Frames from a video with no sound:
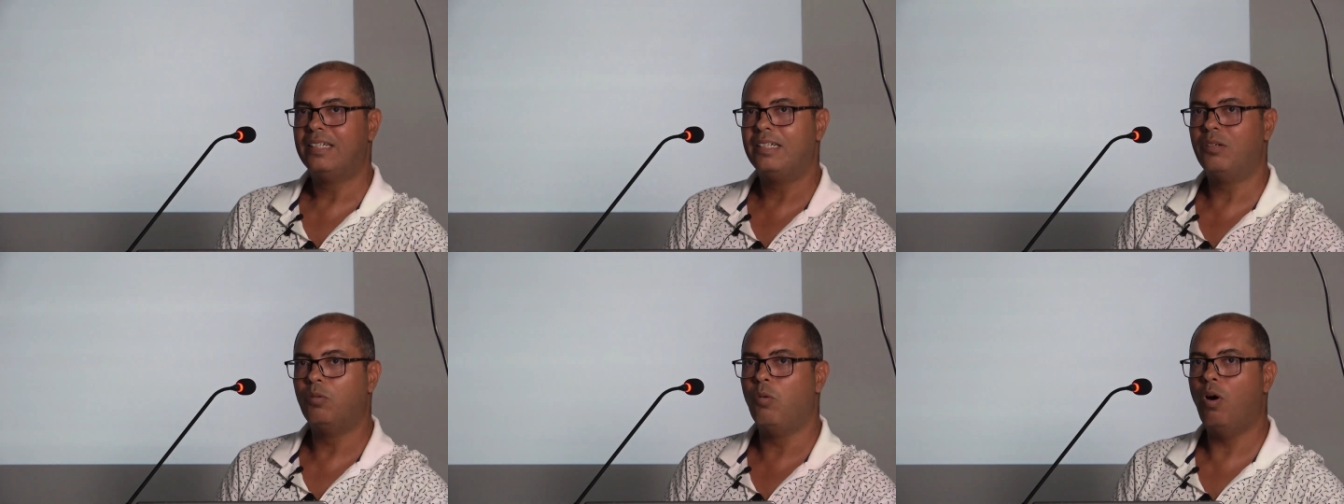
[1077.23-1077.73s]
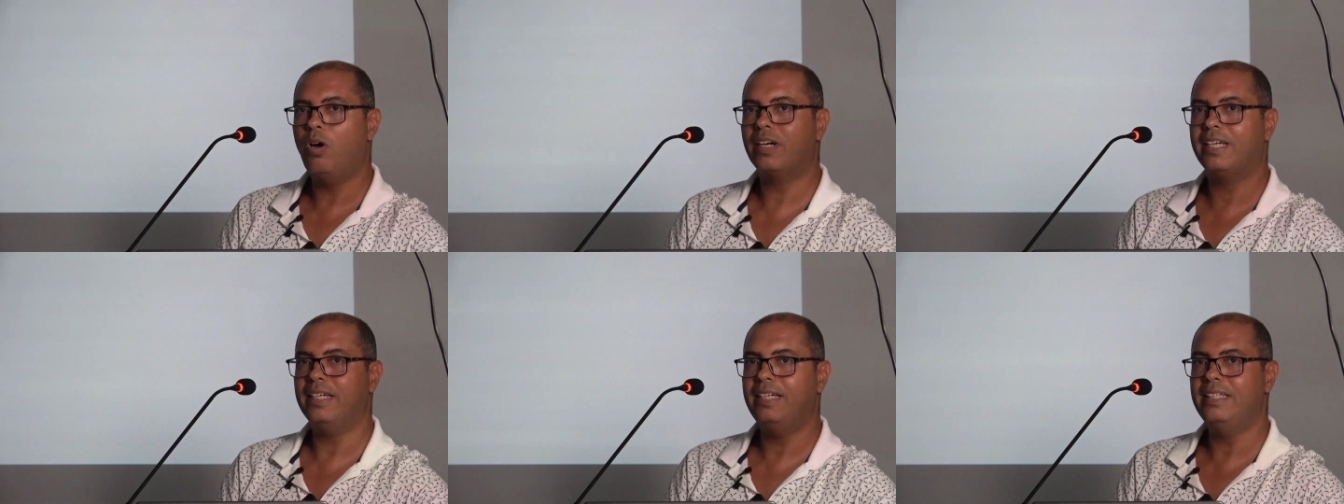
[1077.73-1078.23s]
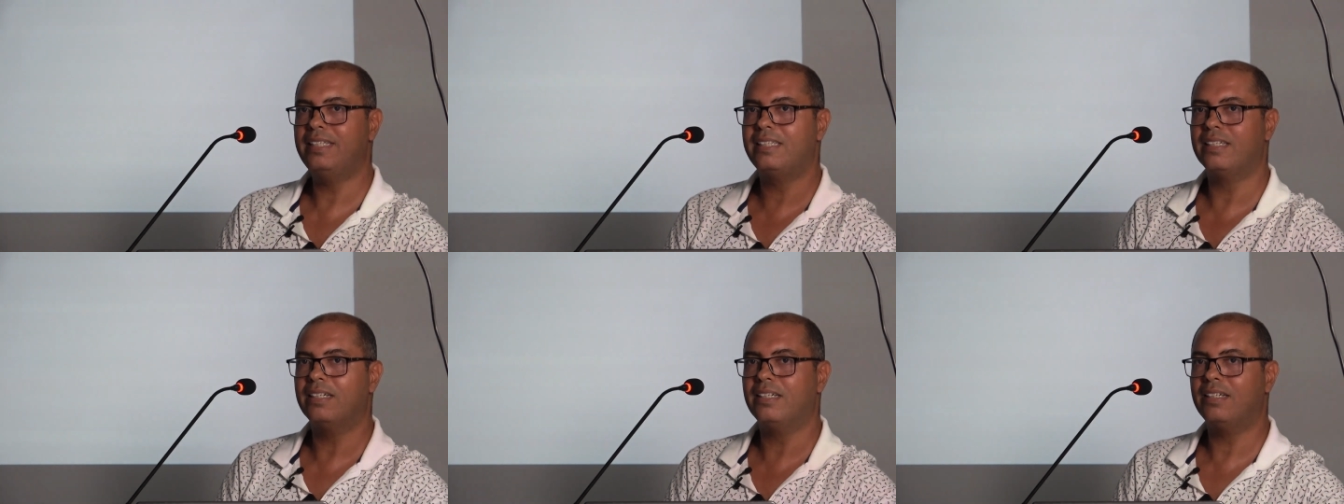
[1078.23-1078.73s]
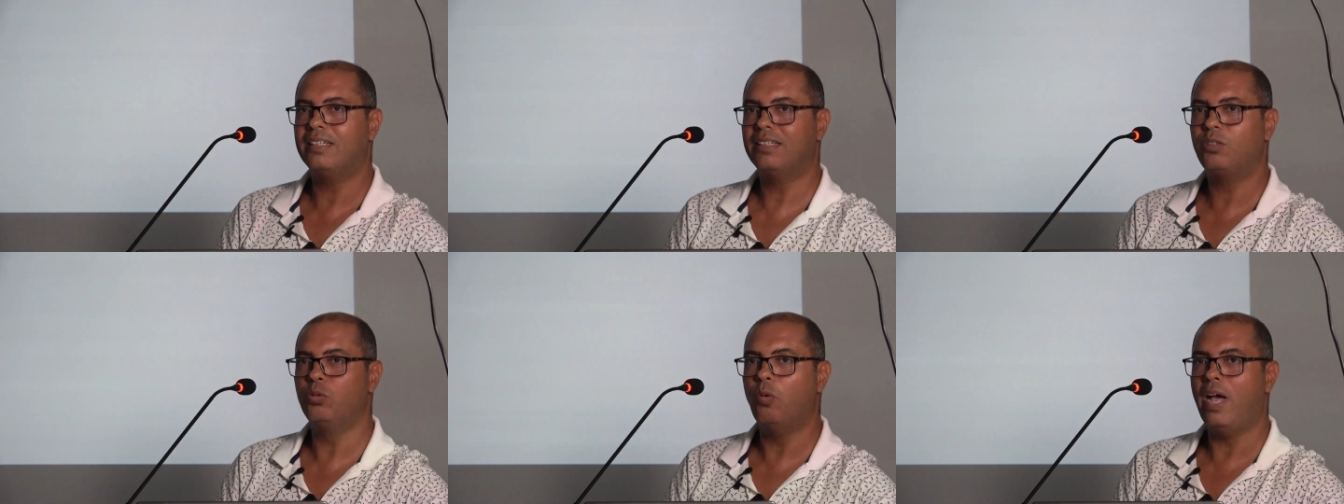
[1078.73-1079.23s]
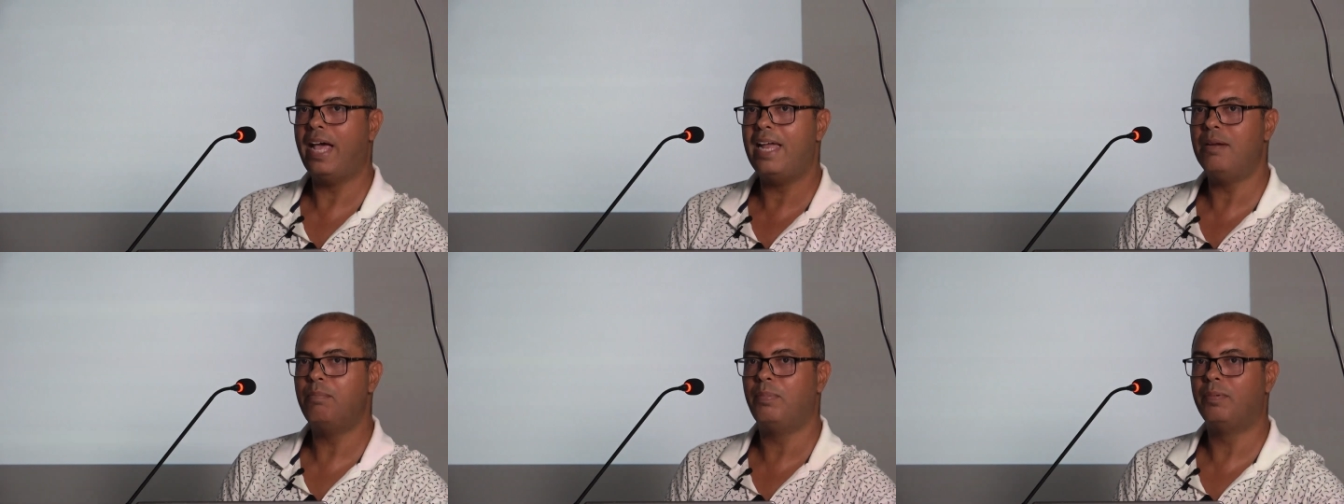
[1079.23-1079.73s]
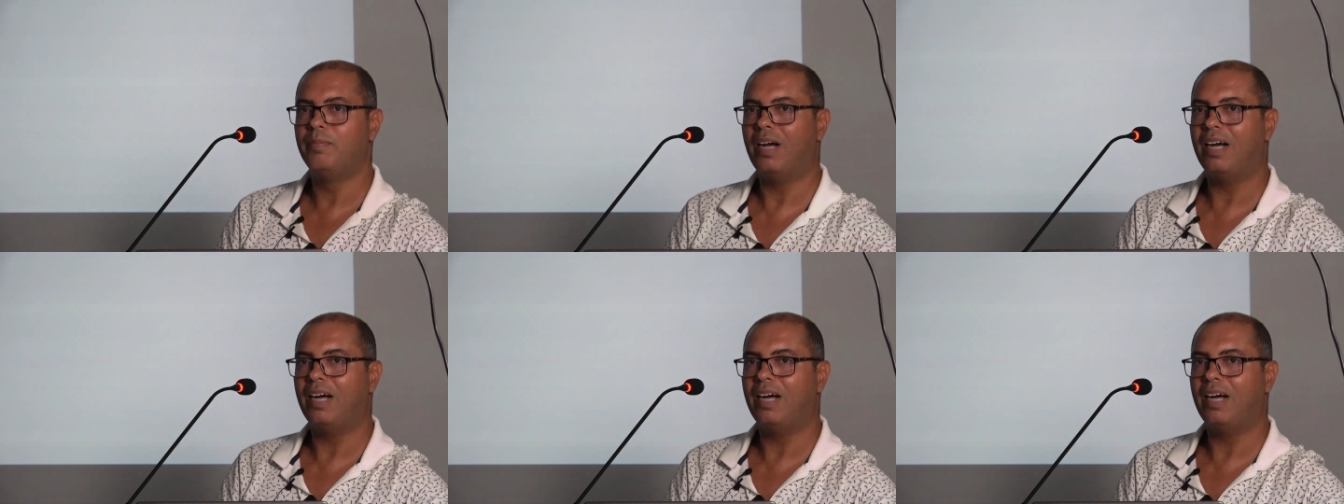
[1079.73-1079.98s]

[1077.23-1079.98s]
work is to help